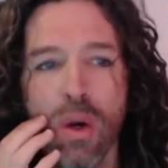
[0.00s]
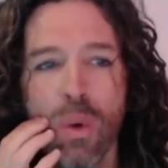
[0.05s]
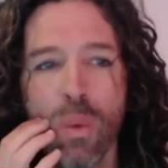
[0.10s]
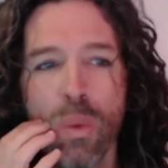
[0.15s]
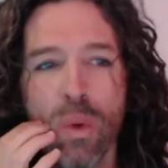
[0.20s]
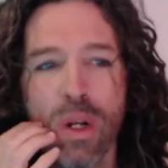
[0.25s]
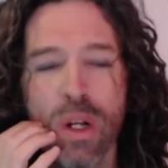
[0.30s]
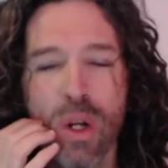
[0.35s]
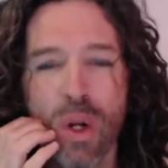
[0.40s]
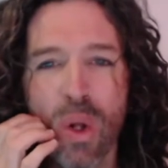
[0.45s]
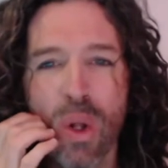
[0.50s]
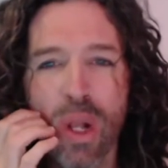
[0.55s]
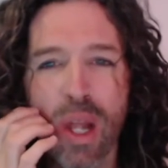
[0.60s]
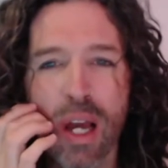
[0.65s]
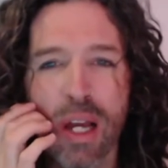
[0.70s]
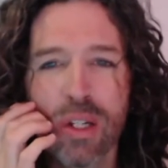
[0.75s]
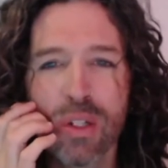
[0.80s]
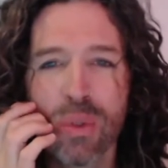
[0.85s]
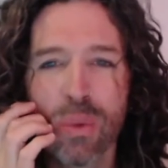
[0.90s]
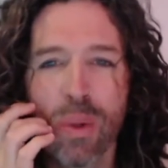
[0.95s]
When in all
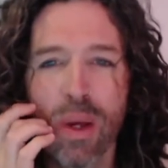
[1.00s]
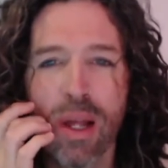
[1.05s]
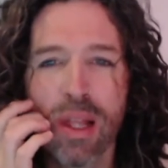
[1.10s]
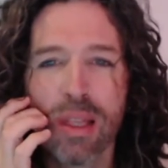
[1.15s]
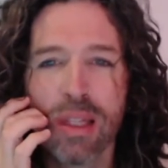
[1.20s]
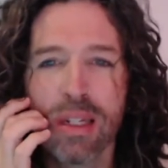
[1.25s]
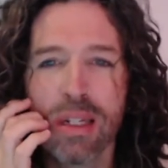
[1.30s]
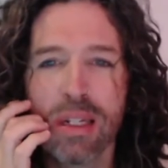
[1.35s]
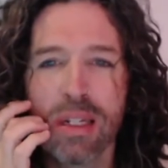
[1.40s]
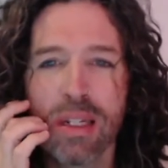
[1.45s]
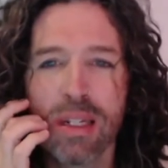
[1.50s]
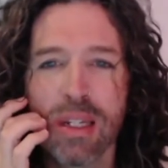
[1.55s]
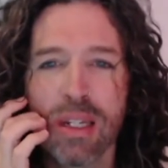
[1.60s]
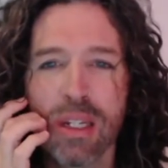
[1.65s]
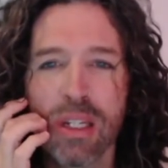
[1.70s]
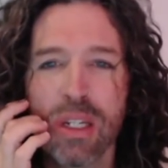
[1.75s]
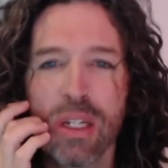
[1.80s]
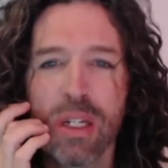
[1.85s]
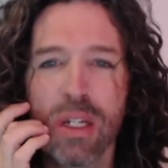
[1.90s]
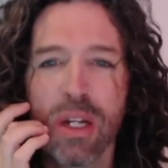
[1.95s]
actuality,
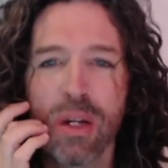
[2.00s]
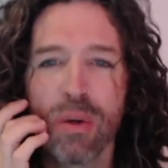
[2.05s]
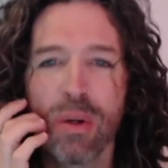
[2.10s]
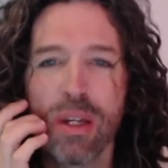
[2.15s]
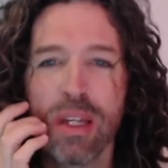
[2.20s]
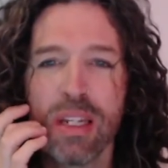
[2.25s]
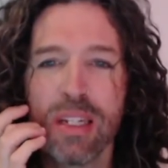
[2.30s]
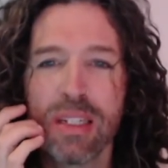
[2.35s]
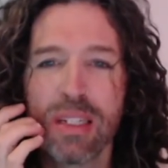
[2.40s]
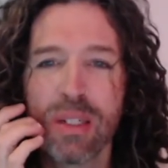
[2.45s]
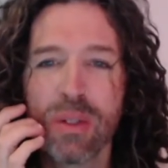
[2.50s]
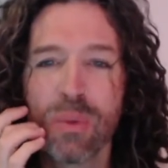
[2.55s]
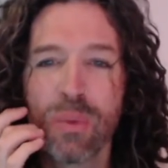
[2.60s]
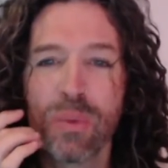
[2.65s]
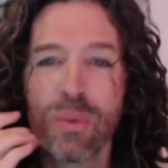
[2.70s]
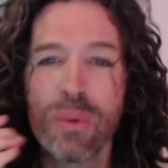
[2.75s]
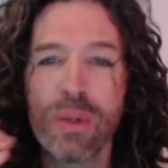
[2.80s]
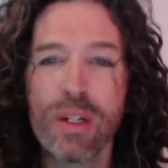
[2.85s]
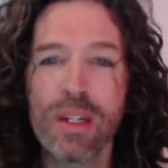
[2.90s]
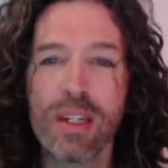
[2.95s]
you know, it's
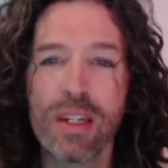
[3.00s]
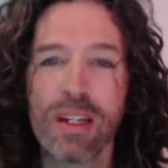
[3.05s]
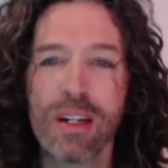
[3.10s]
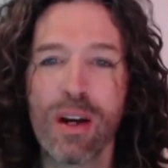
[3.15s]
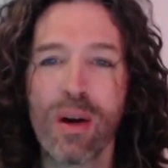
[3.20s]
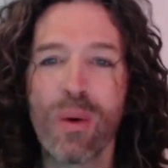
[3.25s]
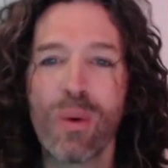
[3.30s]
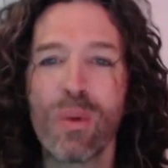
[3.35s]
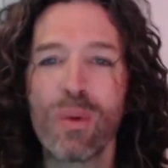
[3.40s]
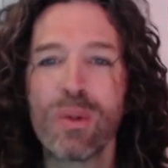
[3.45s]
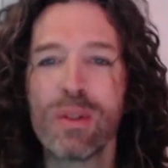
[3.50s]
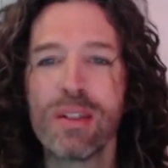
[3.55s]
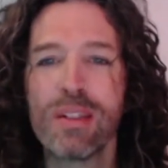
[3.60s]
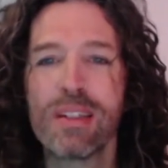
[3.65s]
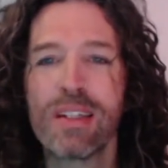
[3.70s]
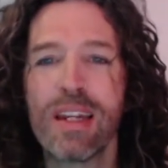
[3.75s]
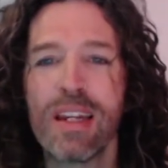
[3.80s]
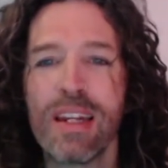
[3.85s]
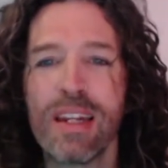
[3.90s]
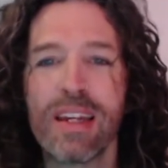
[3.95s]
really cold is
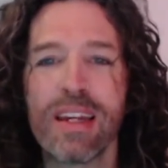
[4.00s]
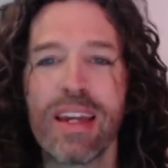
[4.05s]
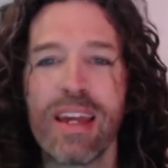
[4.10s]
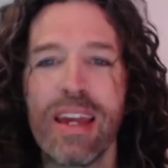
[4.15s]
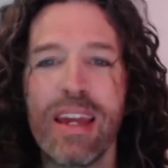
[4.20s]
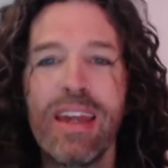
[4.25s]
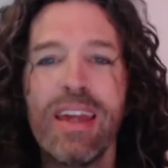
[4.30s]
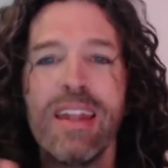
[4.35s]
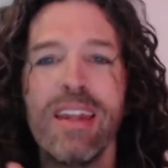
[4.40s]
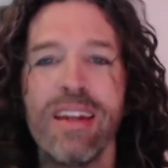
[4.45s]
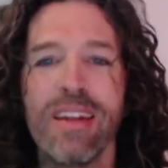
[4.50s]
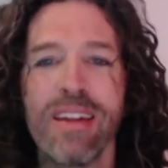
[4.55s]
getting in